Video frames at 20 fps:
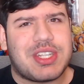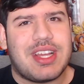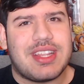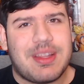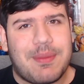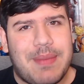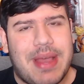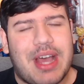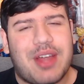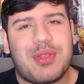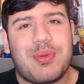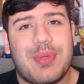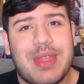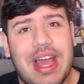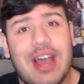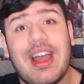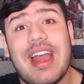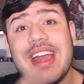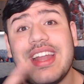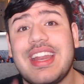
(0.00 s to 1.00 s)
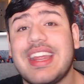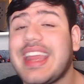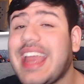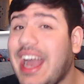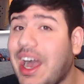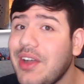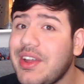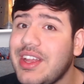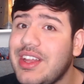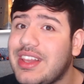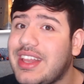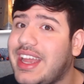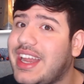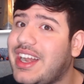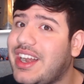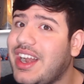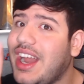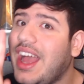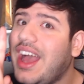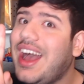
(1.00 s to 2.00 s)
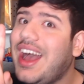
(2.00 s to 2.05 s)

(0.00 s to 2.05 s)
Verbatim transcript: on the mouth without any calculator,